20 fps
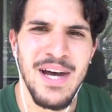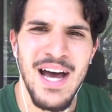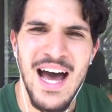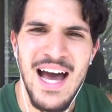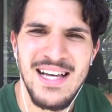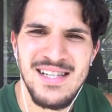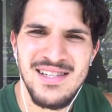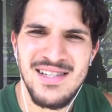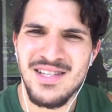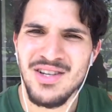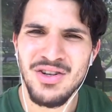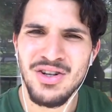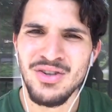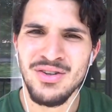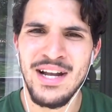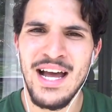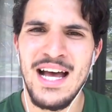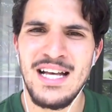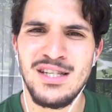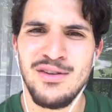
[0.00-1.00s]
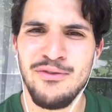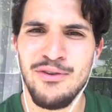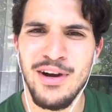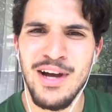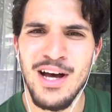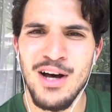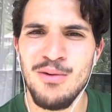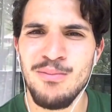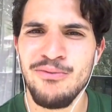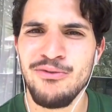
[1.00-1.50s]
I still don't ask for
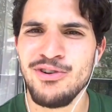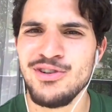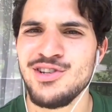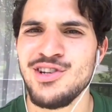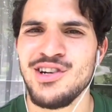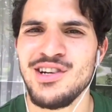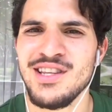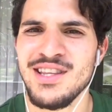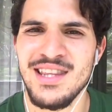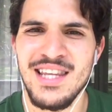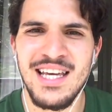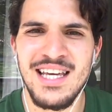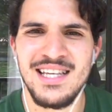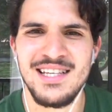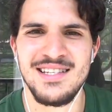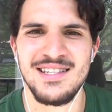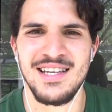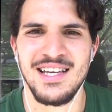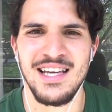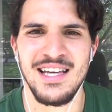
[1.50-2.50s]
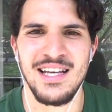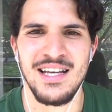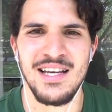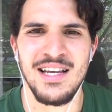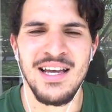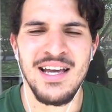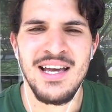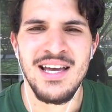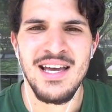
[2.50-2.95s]
help for certain things and